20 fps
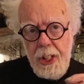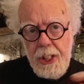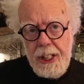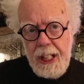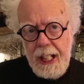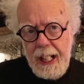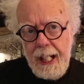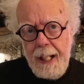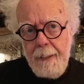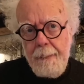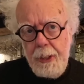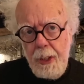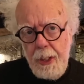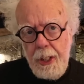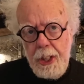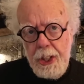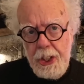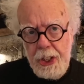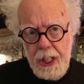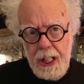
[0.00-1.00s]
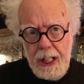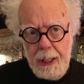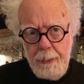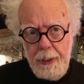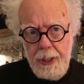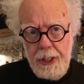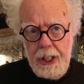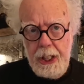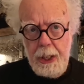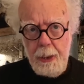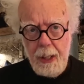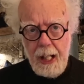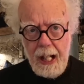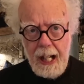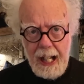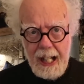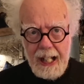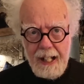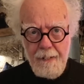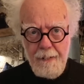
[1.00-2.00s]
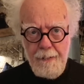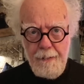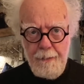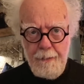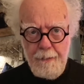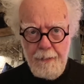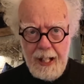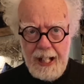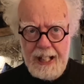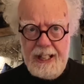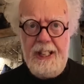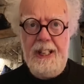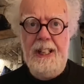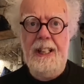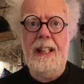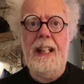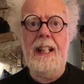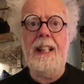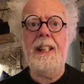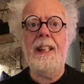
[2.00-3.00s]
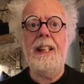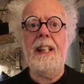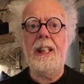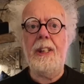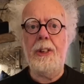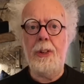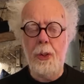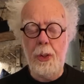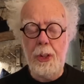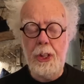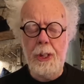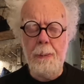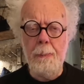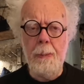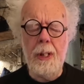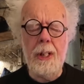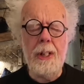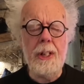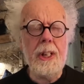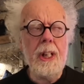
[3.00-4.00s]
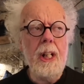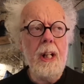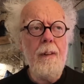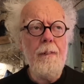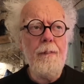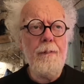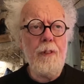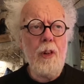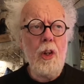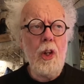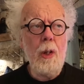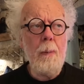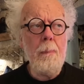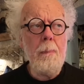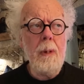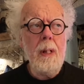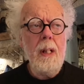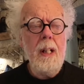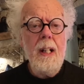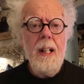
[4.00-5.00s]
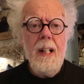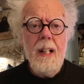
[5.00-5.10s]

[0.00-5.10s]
Today I'm going to share with you a fascinating document from